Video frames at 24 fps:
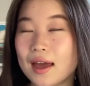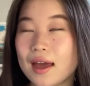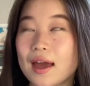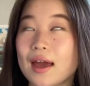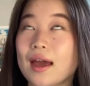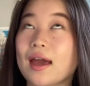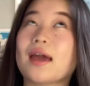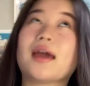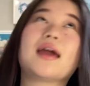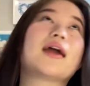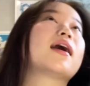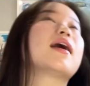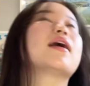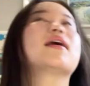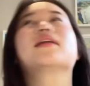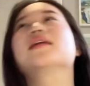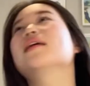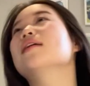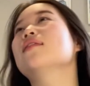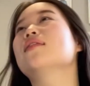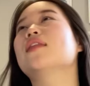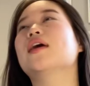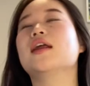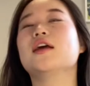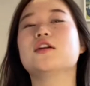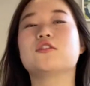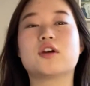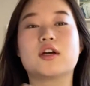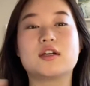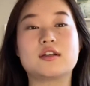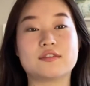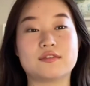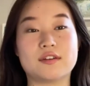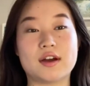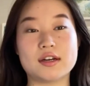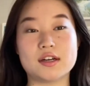And then I tried
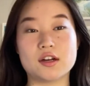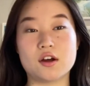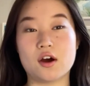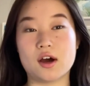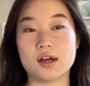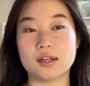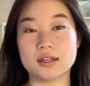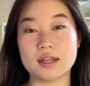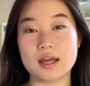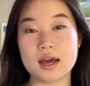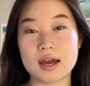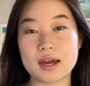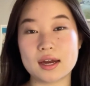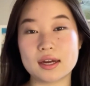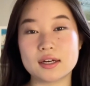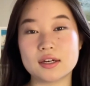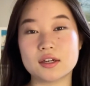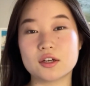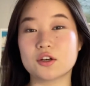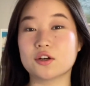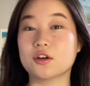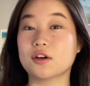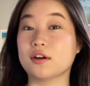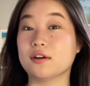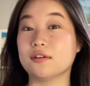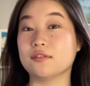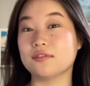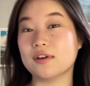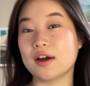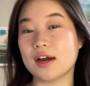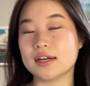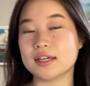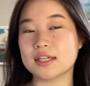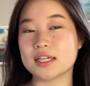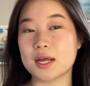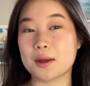to find it online, couldn't
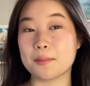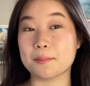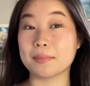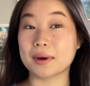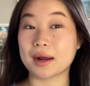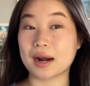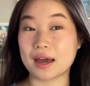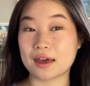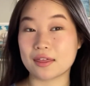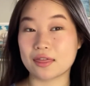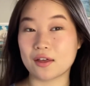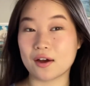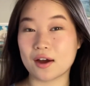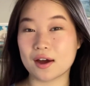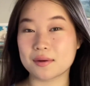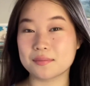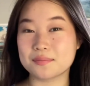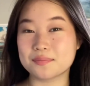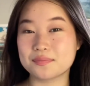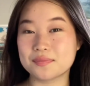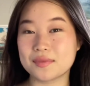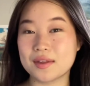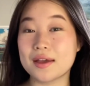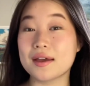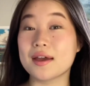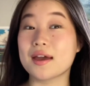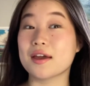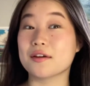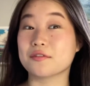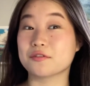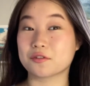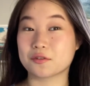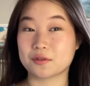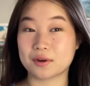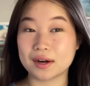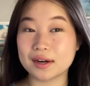find it, but I thought,
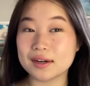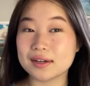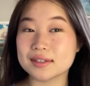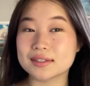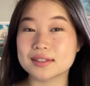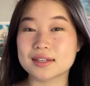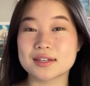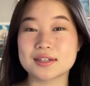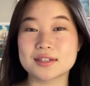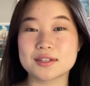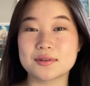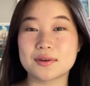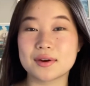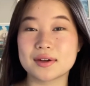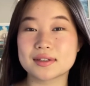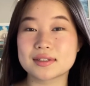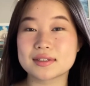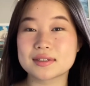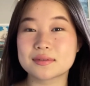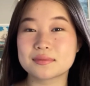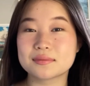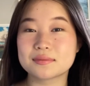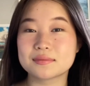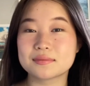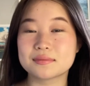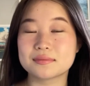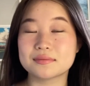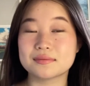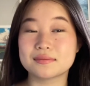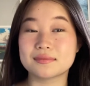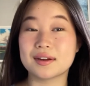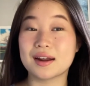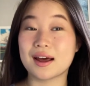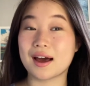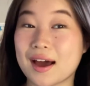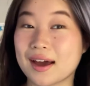if grannies can do it,
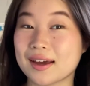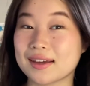I